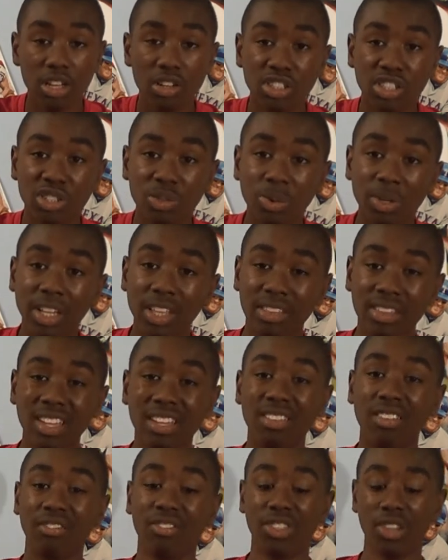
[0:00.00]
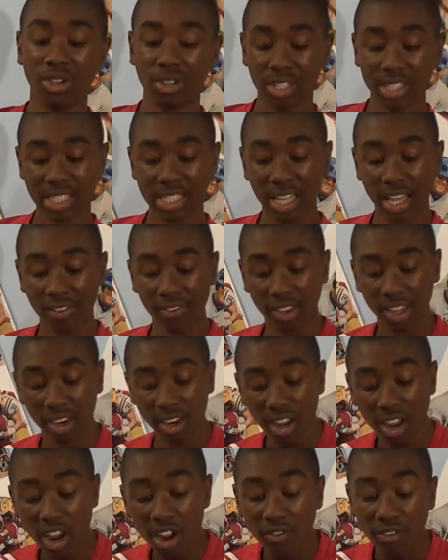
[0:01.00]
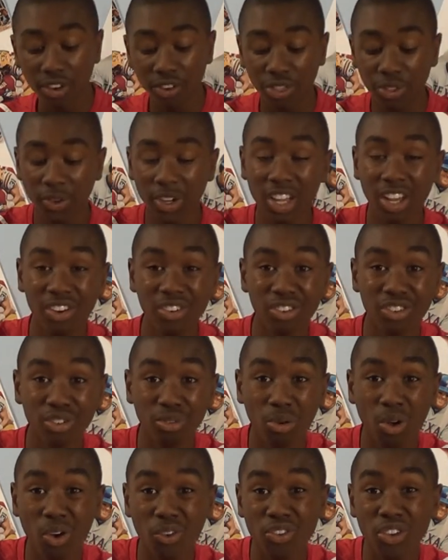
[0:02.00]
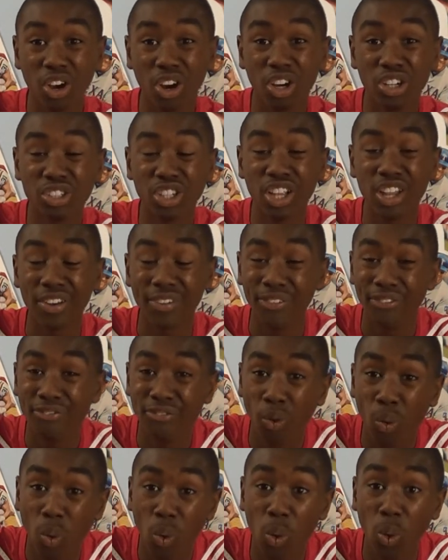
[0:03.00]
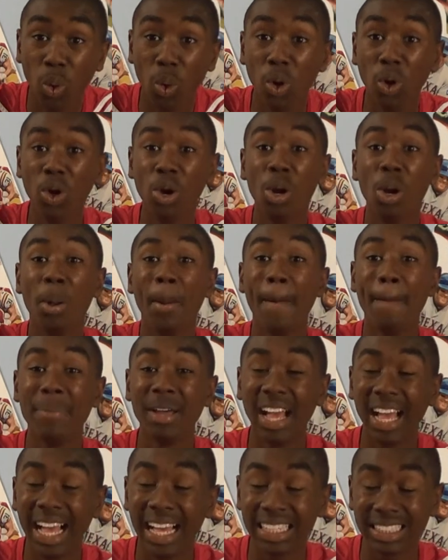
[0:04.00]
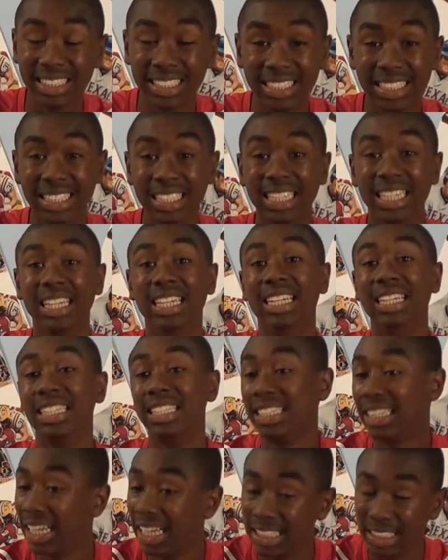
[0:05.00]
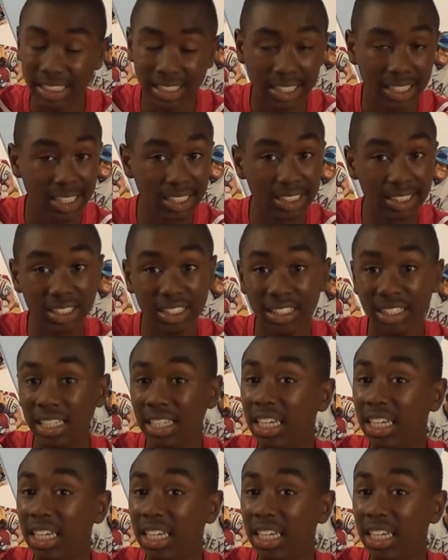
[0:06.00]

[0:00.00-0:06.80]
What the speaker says: He was 26 of 37 for 312 yards and 4 passing touchdowns.